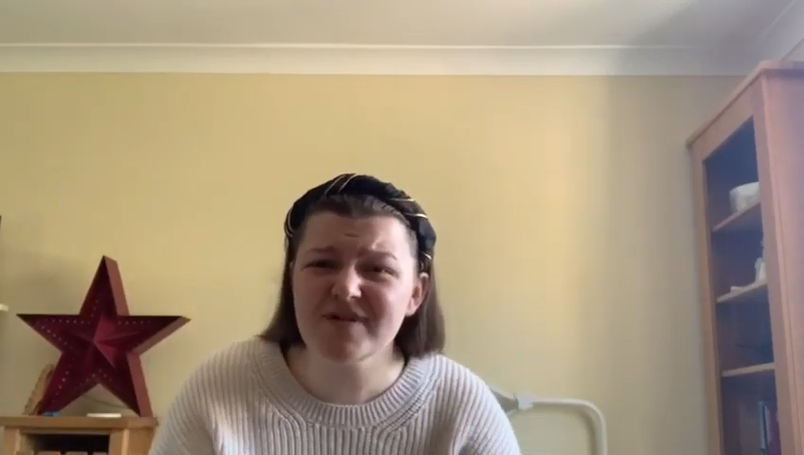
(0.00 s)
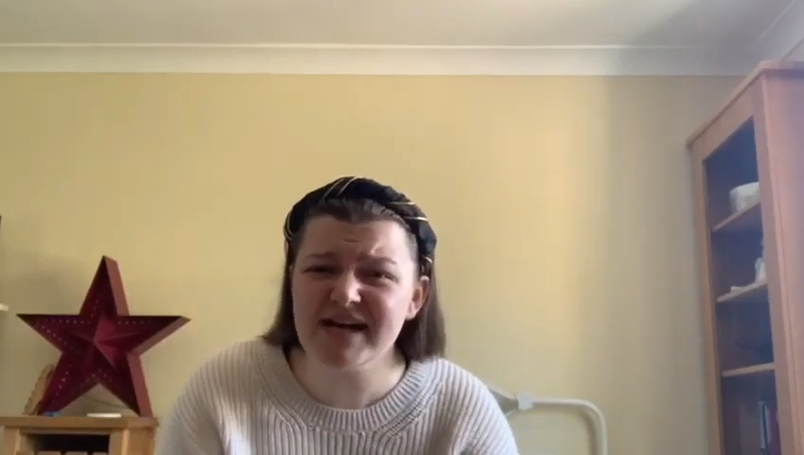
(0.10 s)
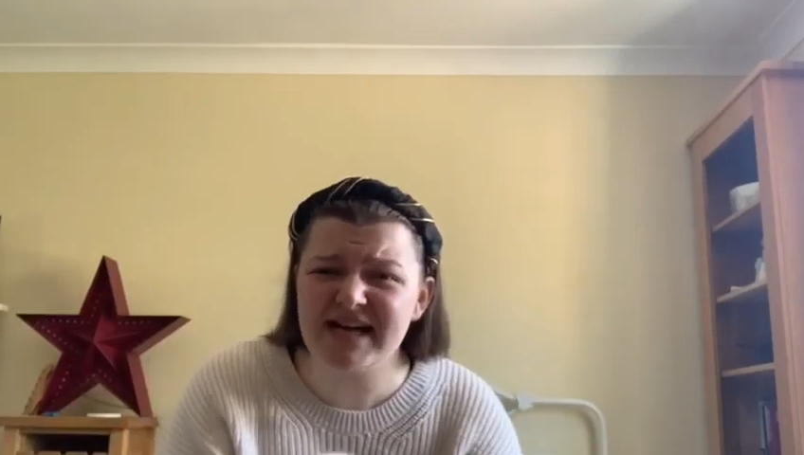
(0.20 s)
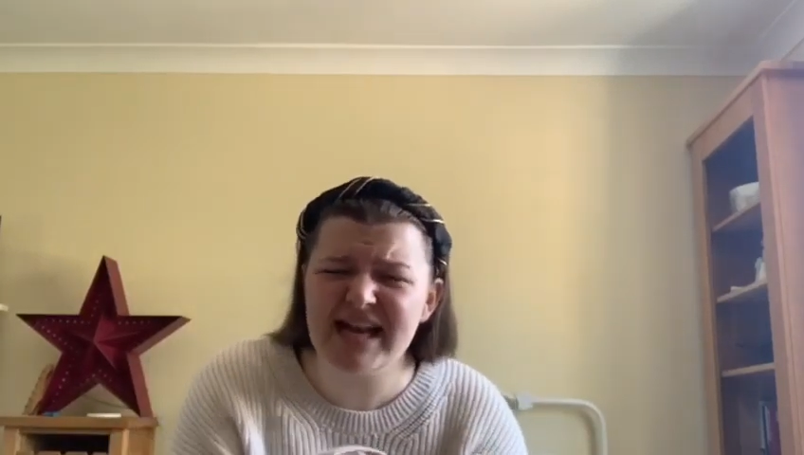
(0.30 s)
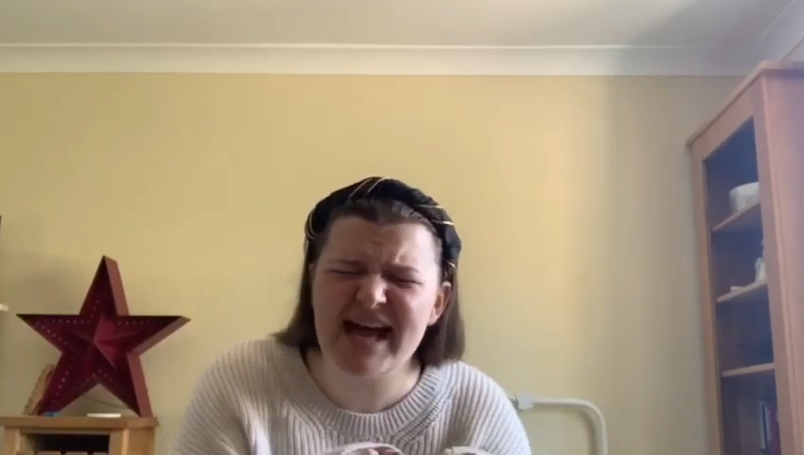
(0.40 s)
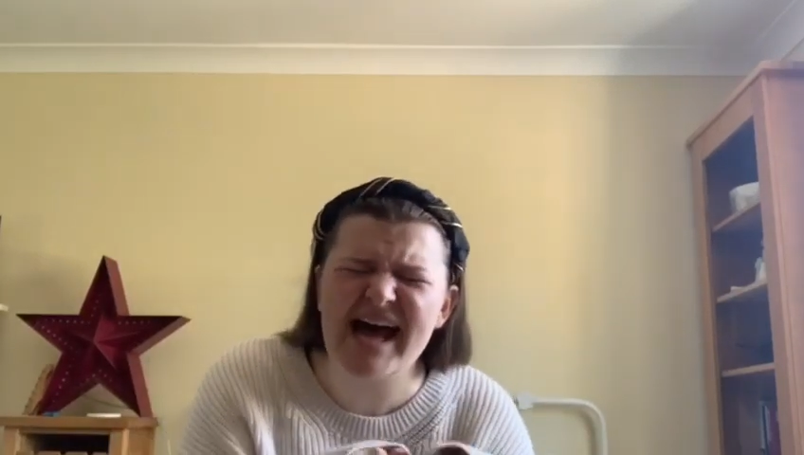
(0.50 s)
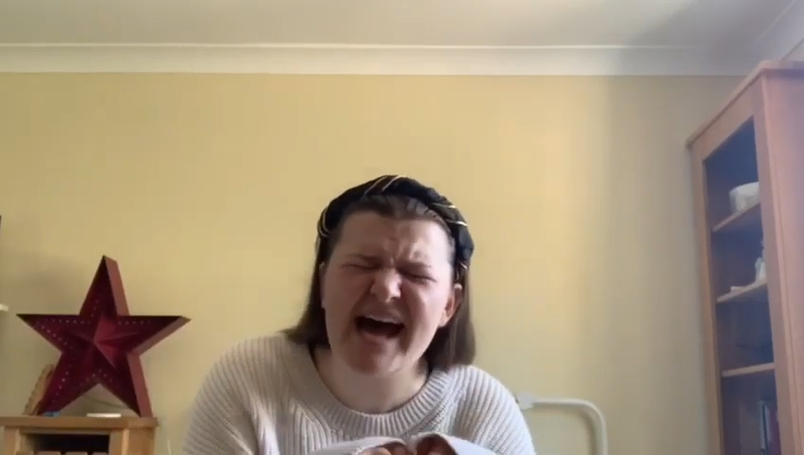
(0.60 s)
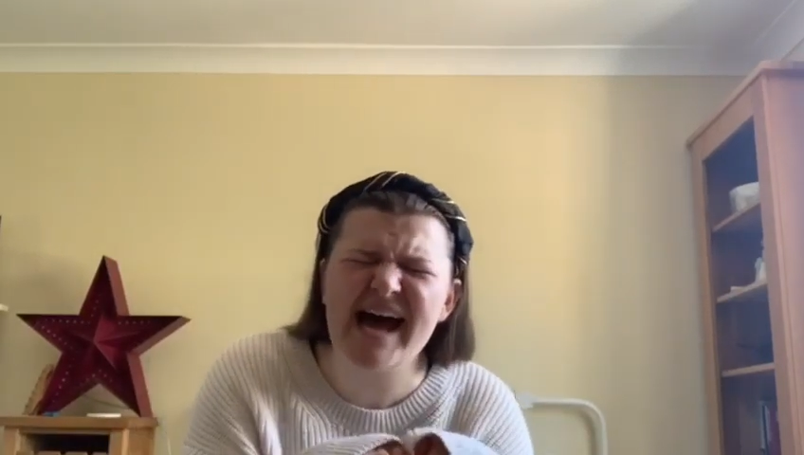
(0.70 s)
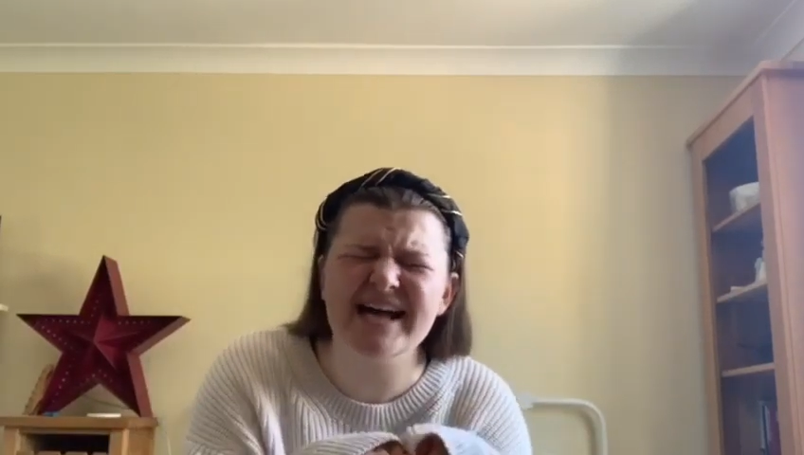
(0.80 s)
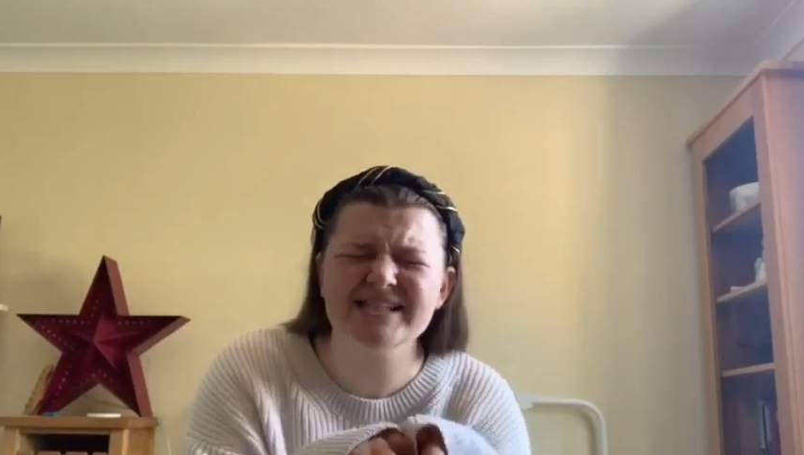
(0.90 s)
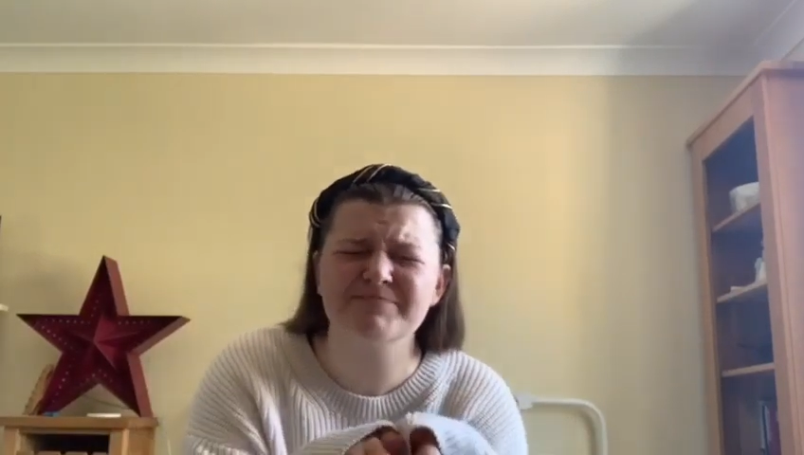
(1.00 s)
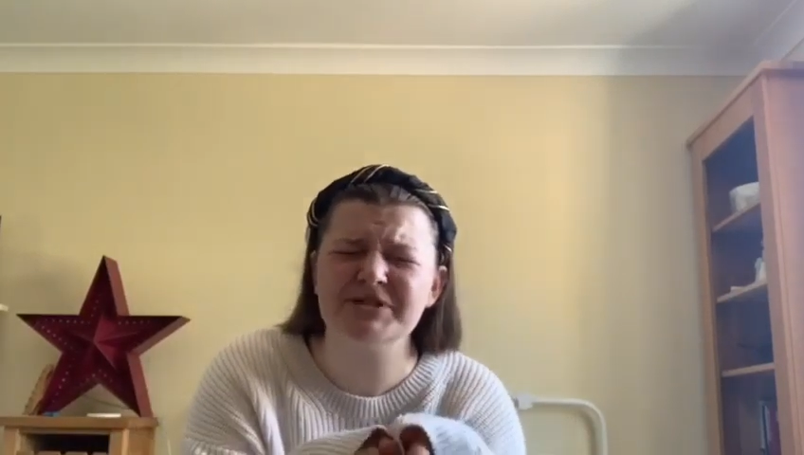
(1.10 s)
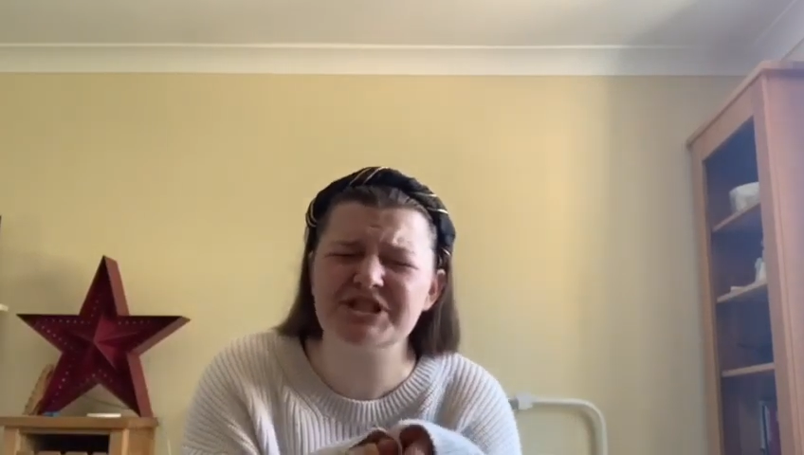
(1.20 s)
reckless but